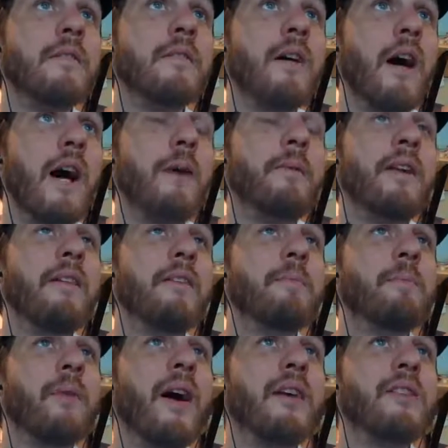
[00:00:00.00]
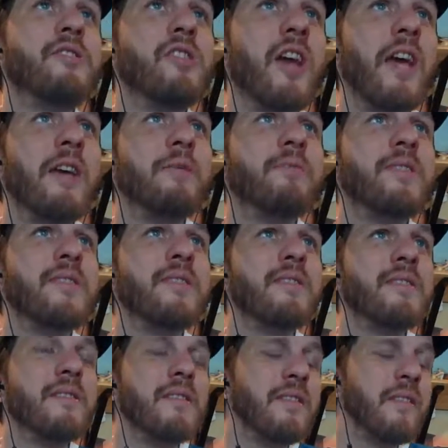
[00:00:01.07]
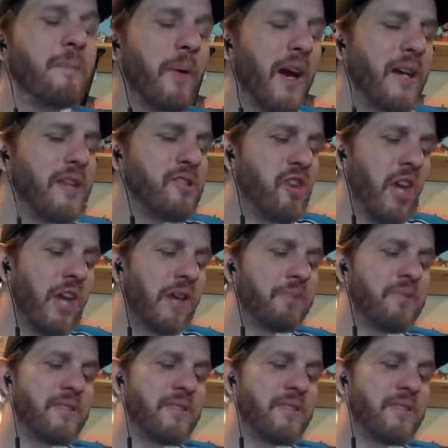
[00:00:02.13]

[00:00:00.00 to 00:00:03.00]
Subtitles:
LeBron James